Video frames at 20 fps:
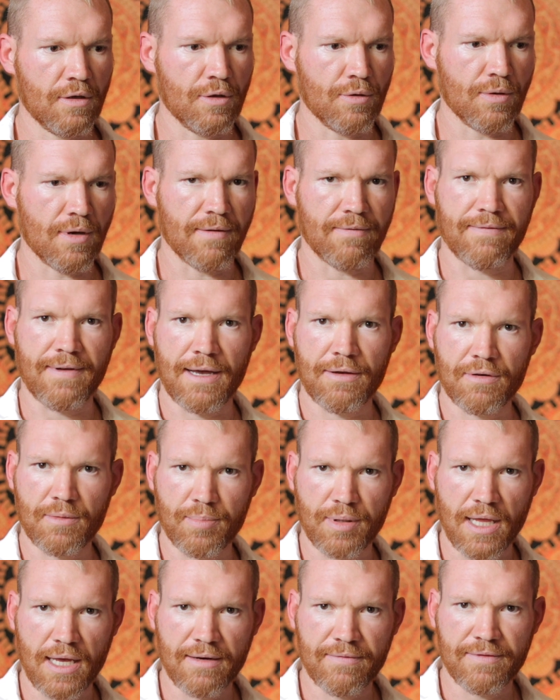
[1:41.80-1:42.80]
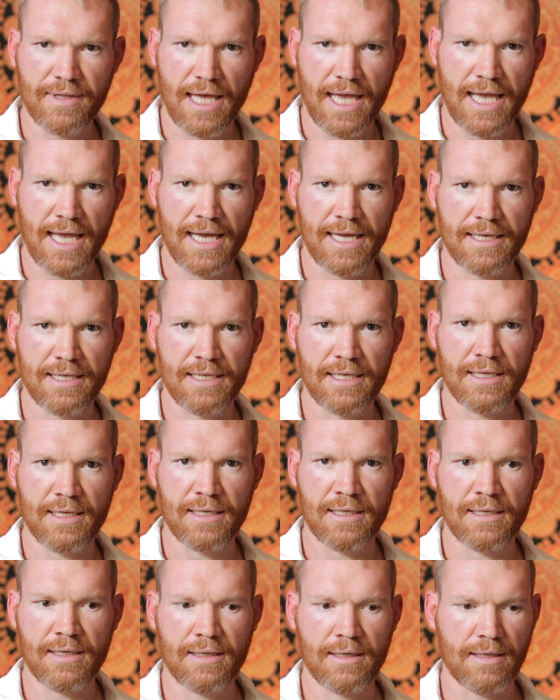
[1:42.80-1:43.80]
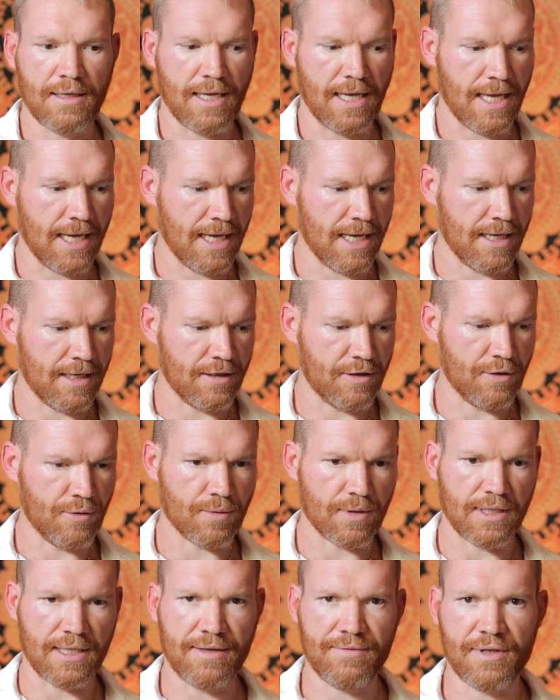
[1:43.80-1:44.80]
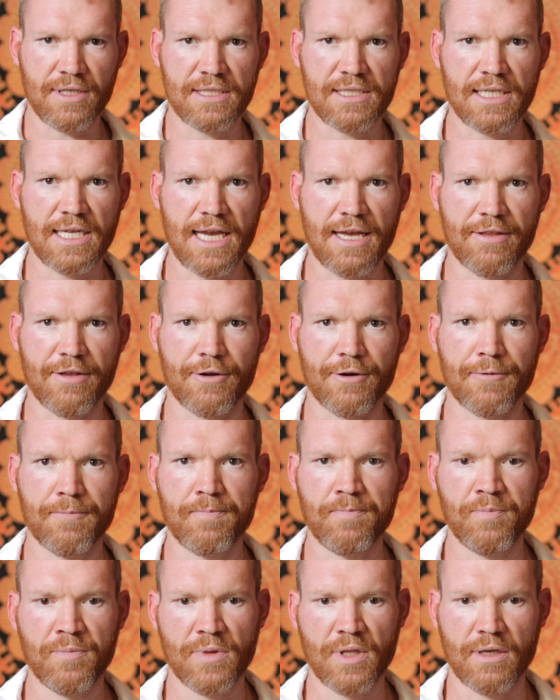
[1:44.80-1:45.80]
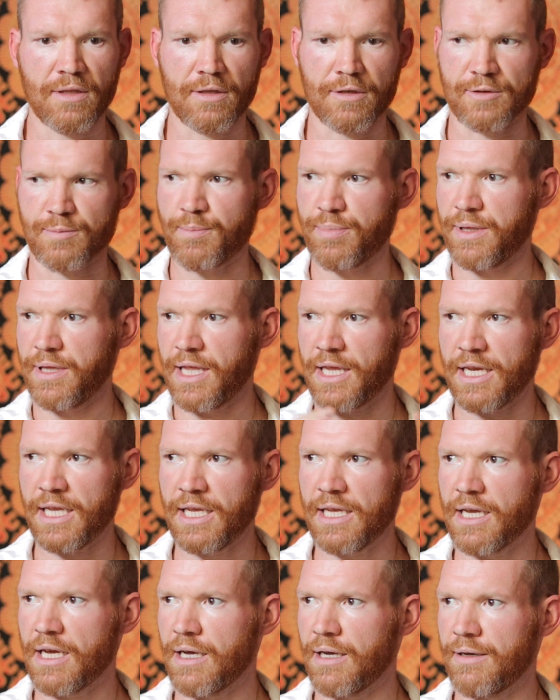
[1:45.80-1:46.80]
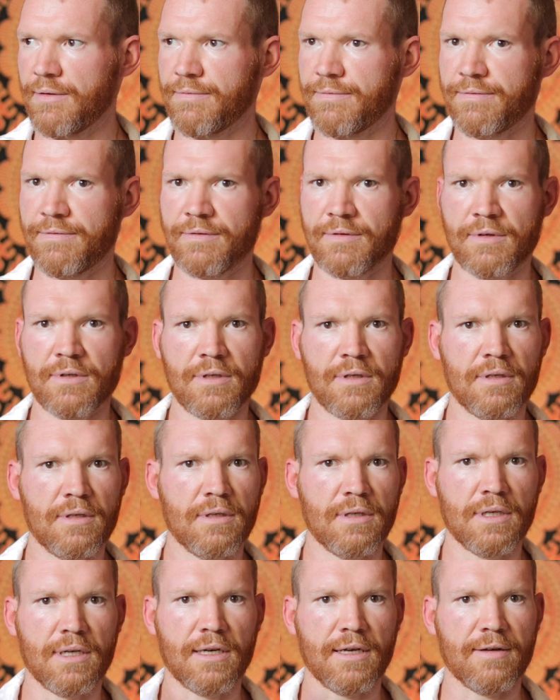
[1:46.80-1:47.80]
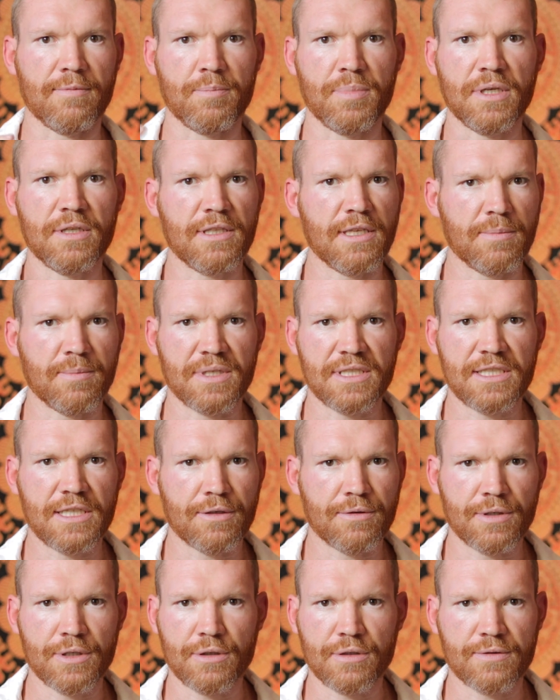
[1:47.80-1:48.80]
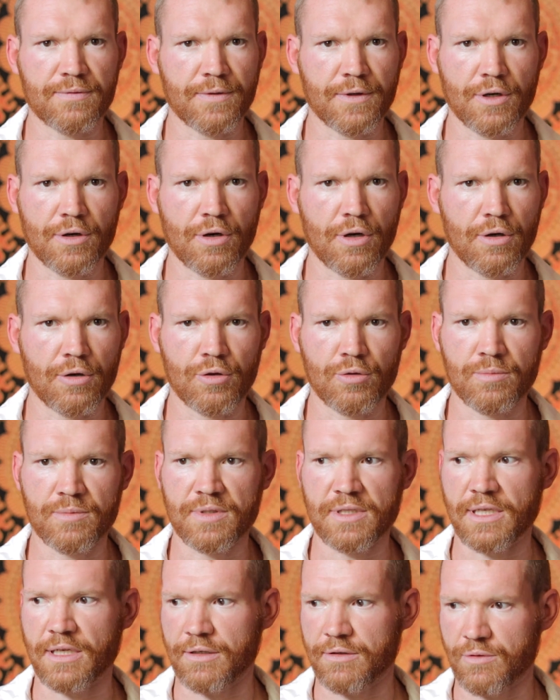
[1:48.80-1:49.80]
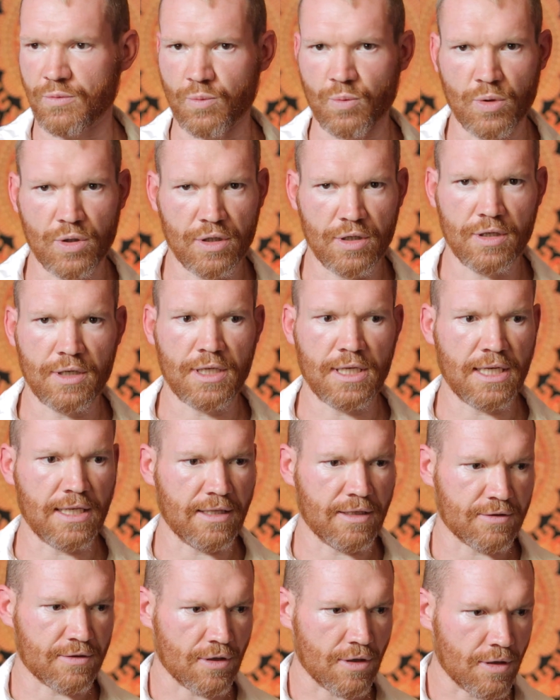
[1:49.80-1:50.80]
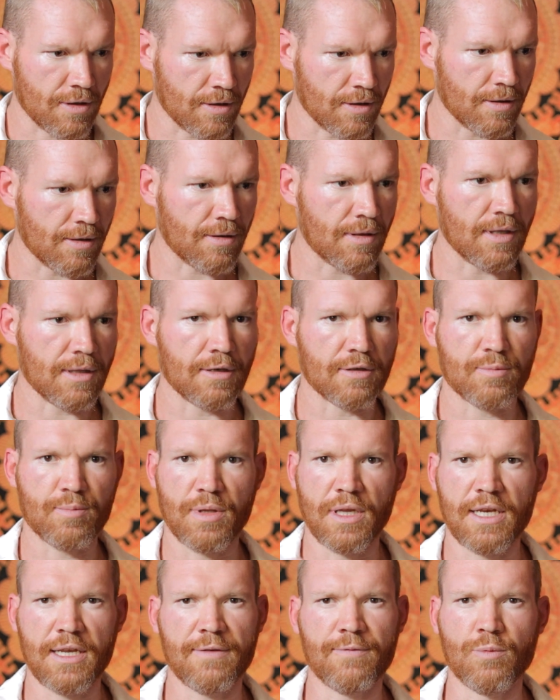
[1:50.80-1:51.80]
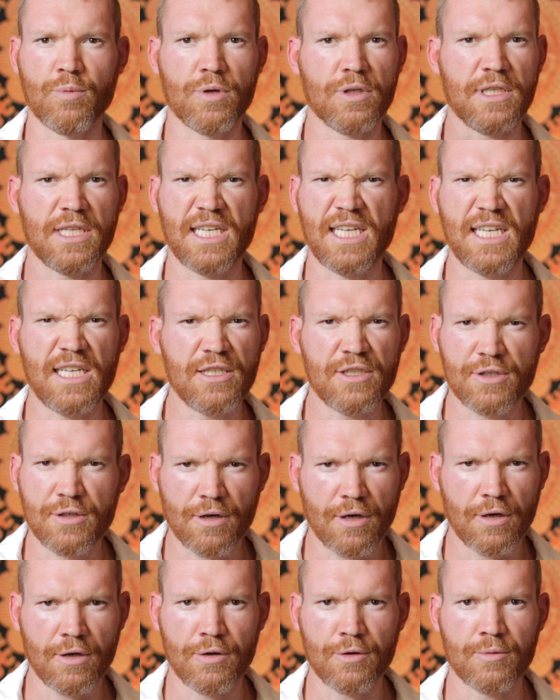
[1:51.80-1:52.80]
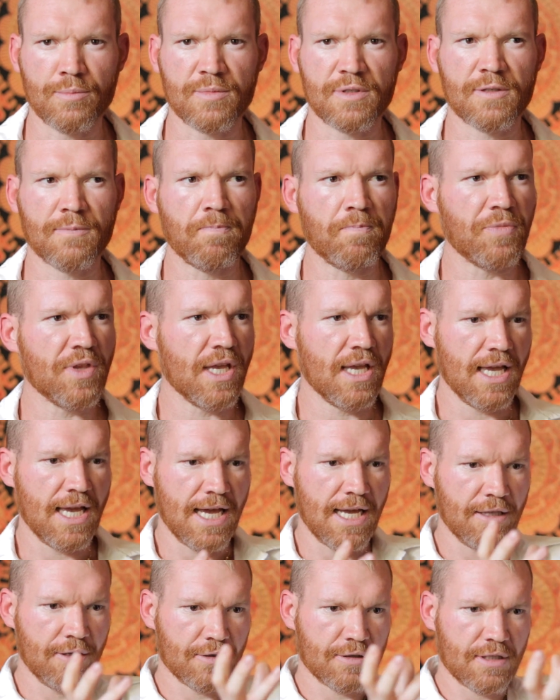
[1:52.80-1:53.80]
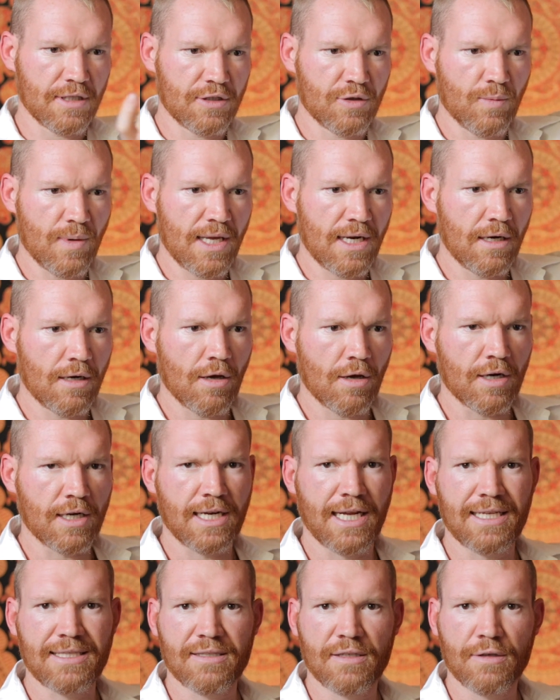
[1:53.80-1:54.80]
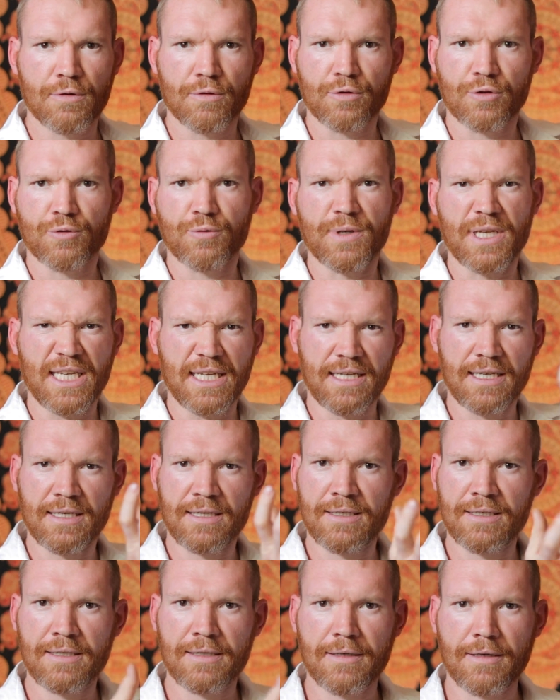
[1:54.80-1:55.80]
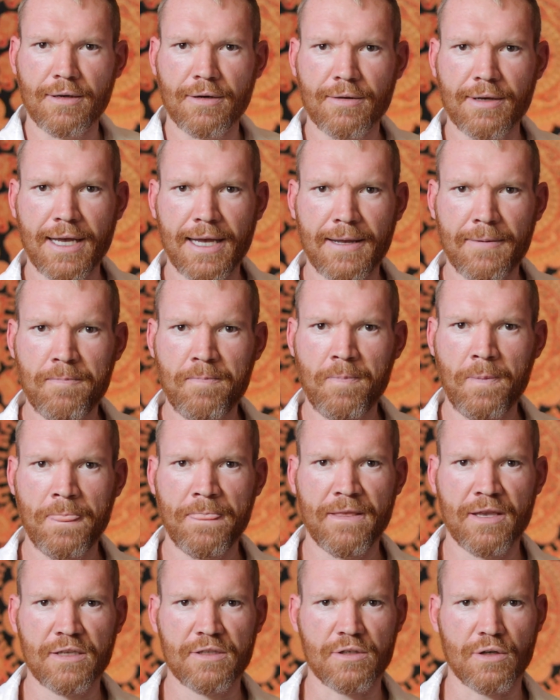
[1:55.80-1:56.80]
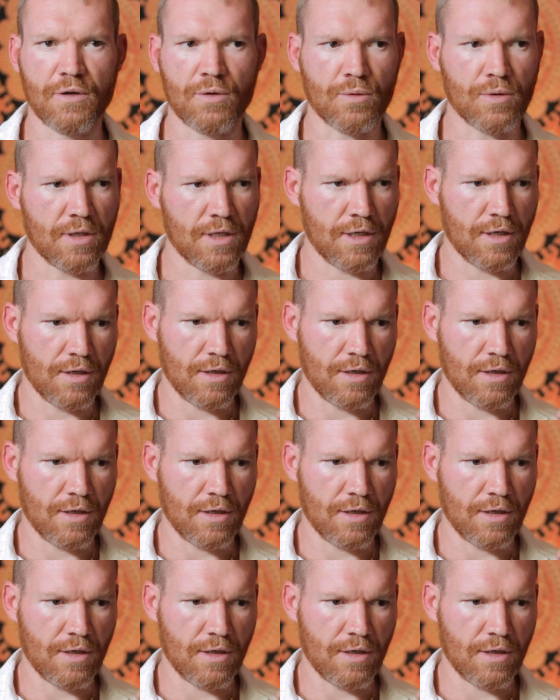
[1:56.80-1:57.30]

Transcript: have found a plot of land and you are living together. There's plenty of building materials for your homes. There's wood and there's earth and there's plenty of wood to heat your homes. And you're situated on a nice little creek, okay? So